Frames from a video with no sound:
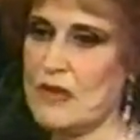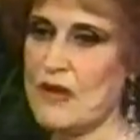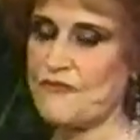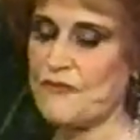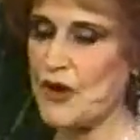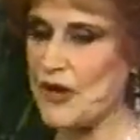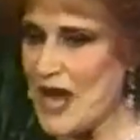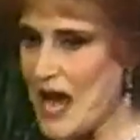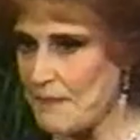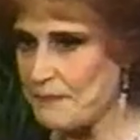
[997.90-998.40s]

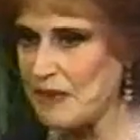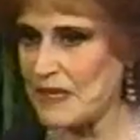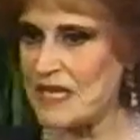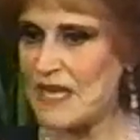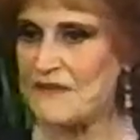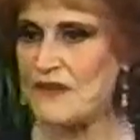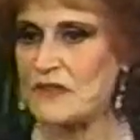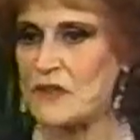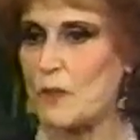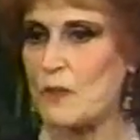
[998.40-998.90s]
for not
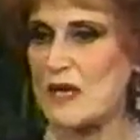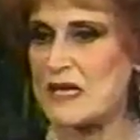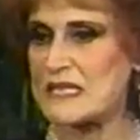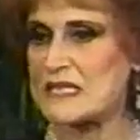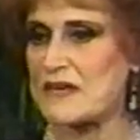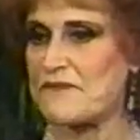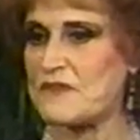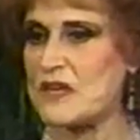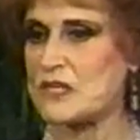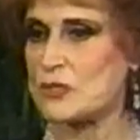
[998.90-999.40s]
believing the
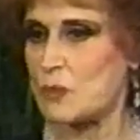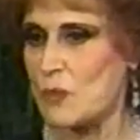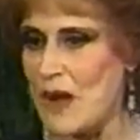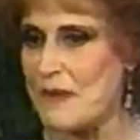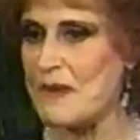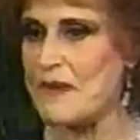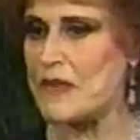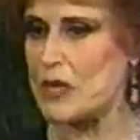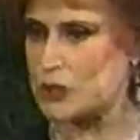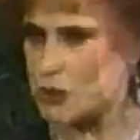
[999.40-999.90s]
witness of these
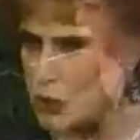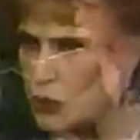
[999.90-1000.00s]
women that